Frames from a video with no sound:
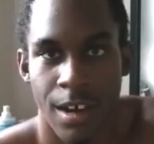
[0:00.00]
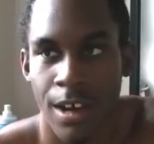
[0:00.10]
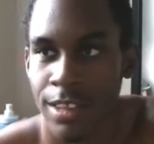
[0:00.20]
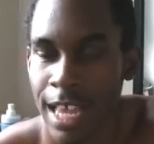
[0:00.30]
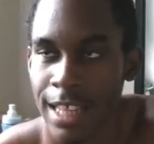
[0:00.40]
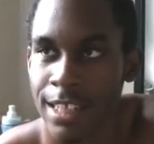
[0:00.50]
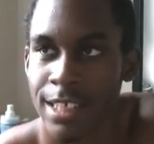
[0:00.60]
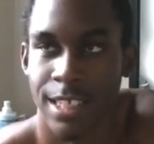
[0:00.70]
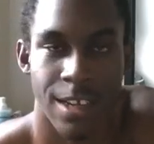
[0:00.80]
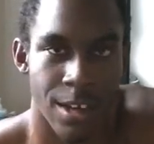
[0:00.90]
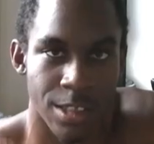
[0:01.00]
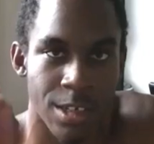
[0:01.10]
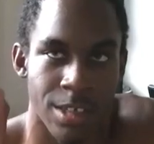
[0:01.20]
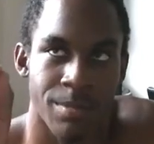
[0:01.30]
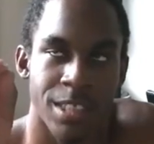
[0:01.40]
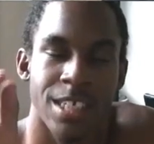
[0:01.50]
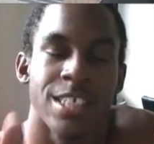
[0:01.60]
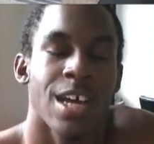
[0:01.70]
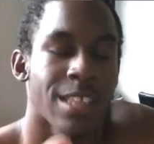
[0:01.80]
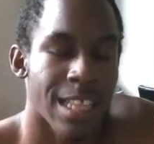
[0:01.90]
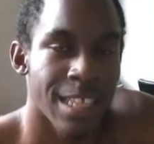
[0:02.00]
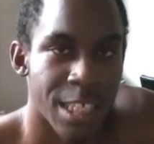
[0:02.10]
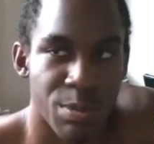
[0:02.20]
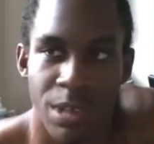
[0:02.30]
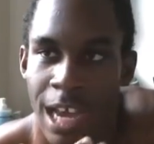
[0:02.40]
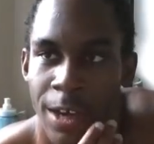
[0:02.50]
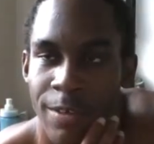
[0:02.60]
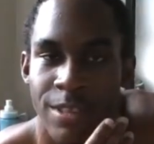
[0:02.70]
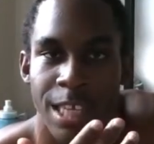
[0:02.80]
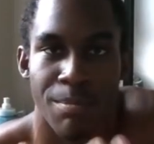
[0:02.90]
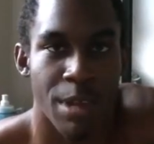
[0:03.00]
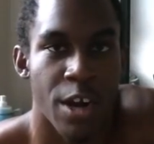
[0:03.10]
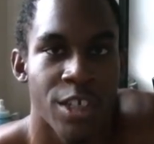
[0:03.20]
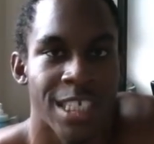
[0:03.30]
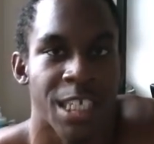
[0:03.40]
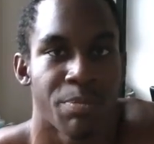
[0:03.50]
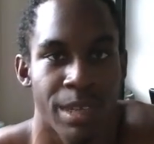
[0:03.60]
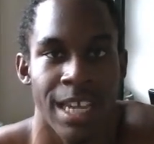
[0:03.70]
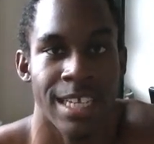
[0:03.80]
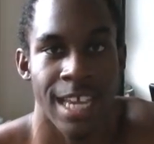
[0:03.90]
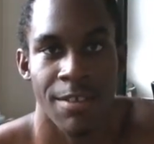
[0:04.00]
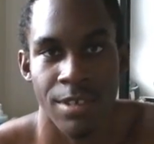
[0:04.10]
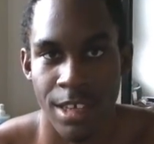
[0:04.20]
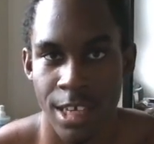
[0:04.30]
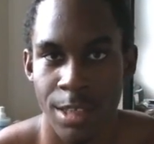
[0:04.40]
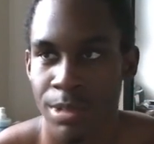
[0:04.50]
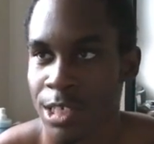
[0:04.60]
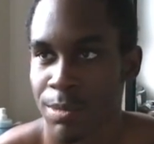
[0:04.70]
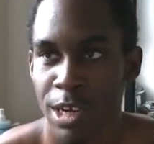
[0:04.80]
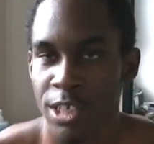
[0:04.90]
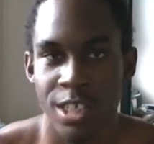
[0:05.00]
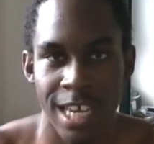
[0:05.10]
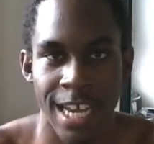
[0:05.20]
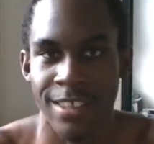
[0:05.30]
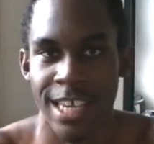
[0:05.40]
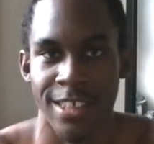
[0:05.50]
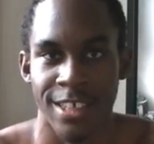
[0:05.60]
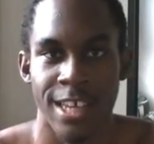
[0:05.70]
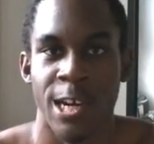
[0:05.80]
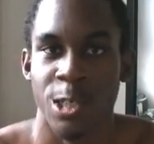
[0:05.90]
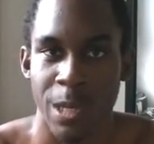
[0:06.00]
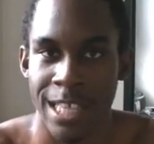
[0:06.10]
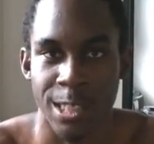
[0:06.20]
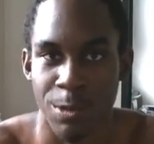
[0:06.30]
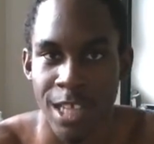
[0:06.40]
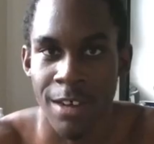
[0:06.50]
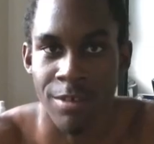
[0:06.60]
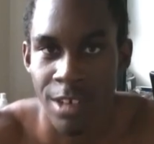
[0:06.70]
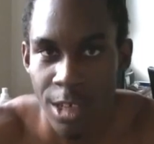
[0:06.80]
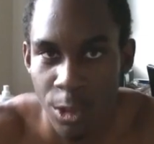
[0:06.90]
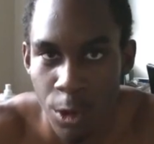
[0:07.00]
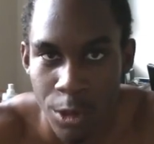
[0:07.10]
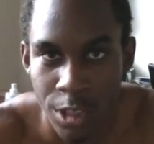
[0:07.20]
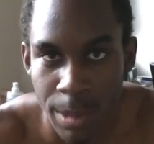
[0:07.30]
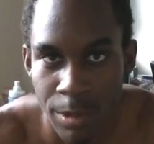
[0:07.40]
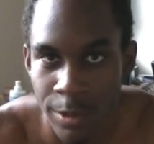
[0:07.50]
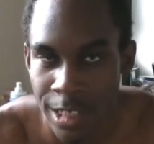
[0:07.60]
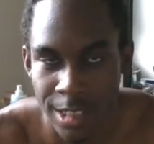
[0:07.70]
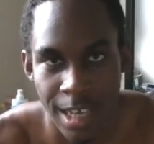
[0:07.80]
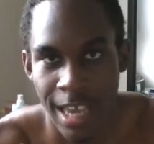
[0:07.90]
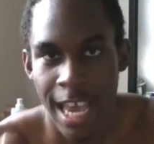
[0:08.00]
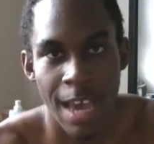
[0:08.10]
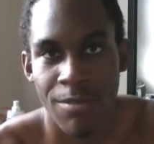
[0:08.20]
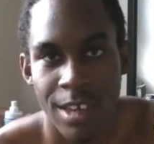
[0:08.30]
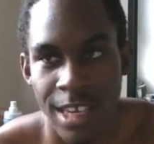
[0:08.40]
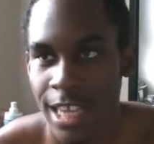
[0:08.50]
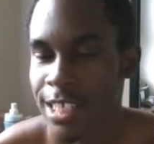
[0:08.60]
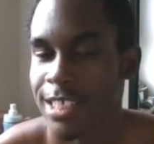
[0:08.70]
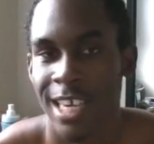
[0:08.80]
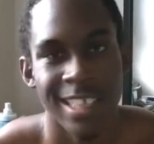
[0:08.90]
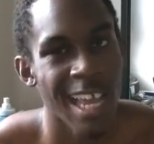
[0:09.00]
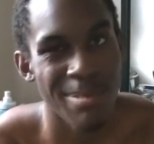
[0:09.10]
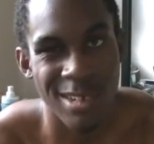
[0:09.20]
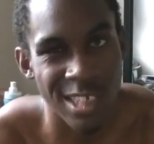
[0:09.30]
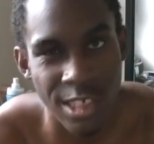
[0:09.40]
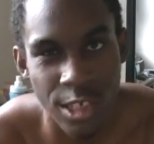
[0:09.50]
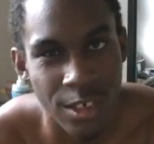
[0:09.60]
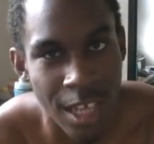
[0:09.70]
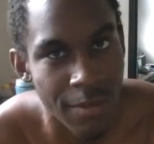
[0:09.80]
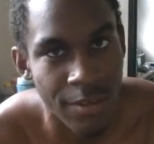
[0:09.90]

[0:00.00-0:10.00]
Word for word: on that list. Like on it's on that list, but I don't even think marriage is as big as having a kid because marriage can end like in a year and it's whatever. You go your separate ways. Having a kid is like that person's in your life